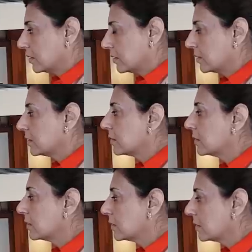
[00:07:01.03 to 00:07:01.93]

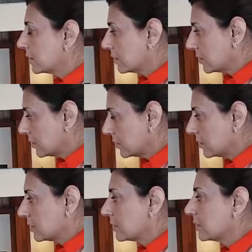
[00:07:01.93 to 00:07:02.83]

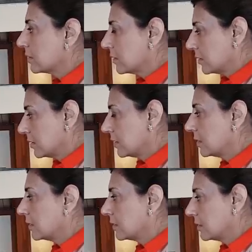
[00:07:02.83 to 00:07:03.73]

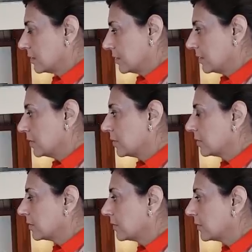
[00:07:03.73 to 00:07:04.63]

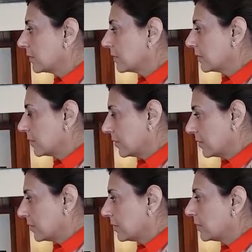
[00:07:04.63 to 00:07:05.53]

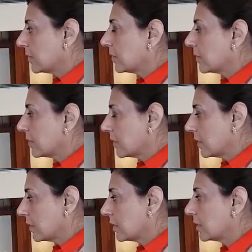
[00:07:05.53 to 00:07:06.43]

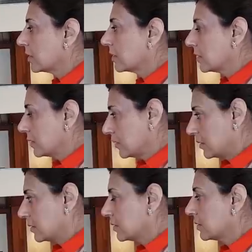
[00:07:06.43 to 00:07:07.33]

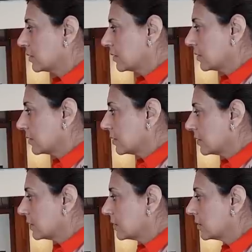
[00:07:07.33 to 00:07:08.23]

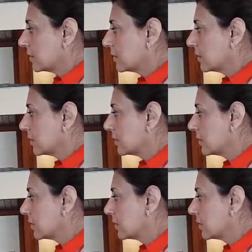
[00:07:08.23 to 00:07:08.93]
(not speaking)